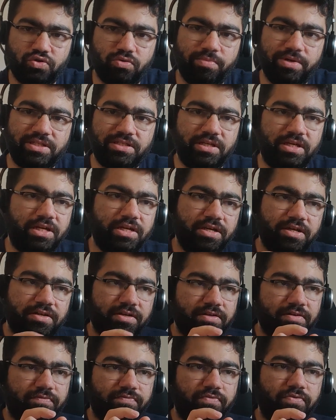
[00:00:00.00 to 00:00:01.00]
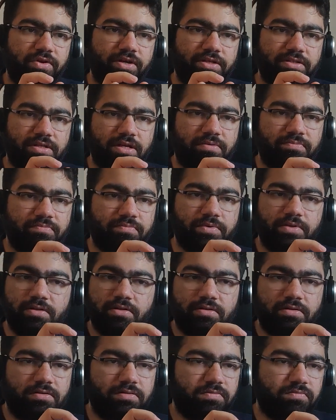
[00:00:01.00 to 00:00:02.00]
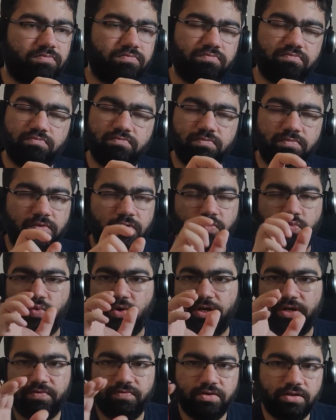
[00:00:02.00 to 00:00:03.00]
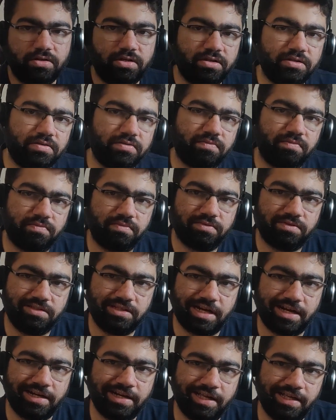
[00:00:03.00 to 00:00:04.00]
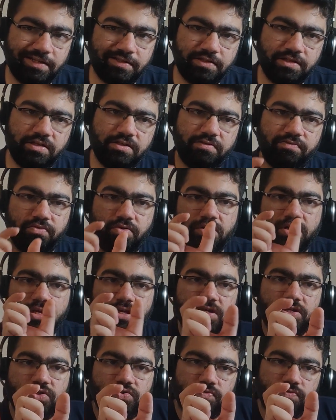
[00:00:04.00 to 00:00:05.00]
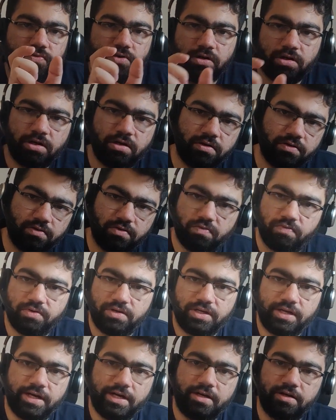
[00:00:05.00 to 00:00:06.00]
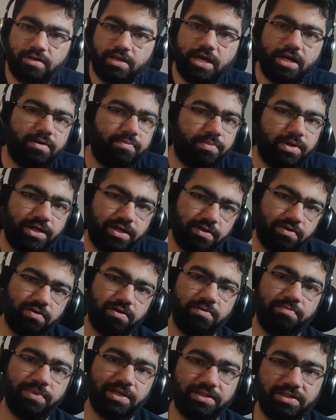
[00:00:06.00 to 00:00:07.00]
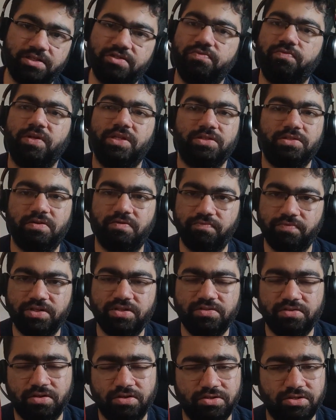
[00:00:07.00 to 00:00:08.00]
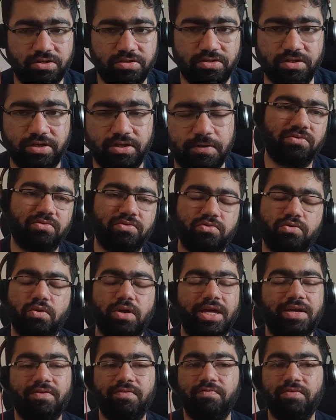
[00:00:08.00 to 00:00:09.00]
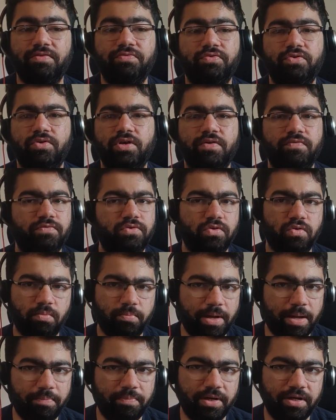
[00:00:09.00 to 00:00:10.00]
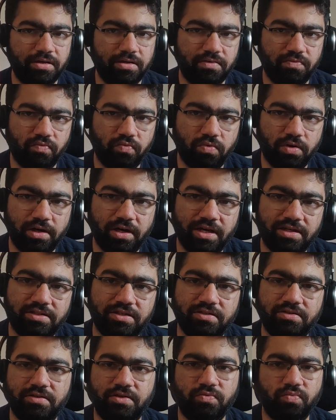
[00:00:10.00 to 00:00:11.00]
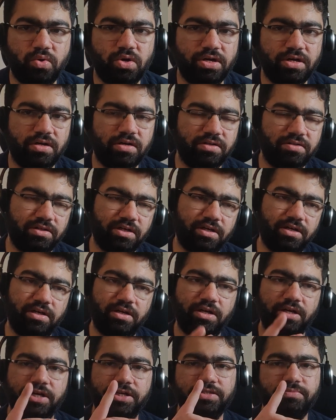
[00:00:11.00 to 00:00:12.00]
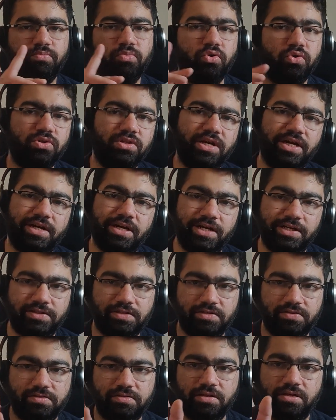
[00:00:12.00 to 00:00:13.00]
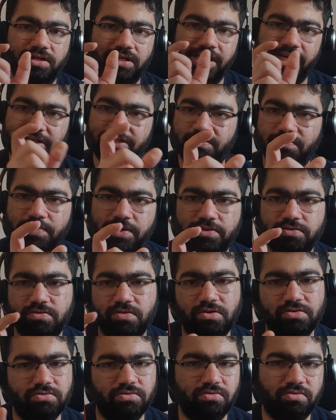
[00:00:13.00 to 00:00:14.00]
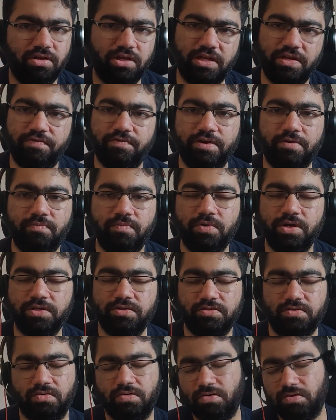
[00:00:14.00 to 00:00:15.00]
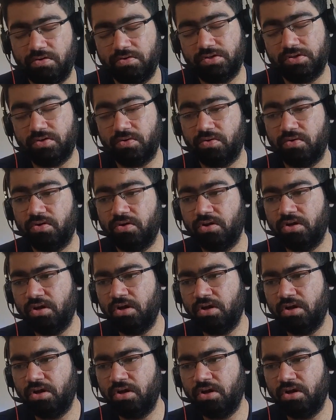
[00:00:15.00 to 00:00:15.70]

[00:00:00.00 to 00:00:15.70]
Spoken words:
So basically, for example, whatever the sentence is for each word, you will get that particular message when someone searches it. So like if you give no mapping, Elasticsearch, what it does, it creates both the indexes, the text based also, the keyword based also.